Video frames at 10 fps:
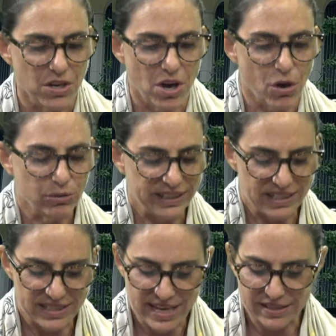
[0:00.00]
only
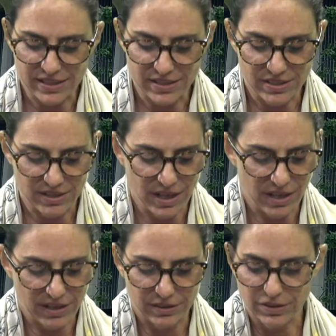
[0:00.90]
the taxes
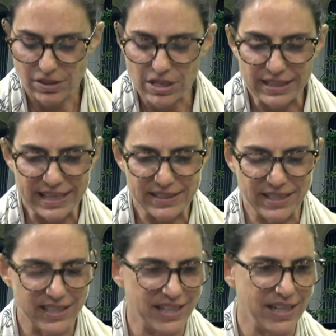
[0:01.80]

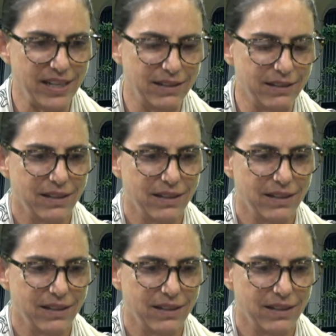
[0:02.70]
collected in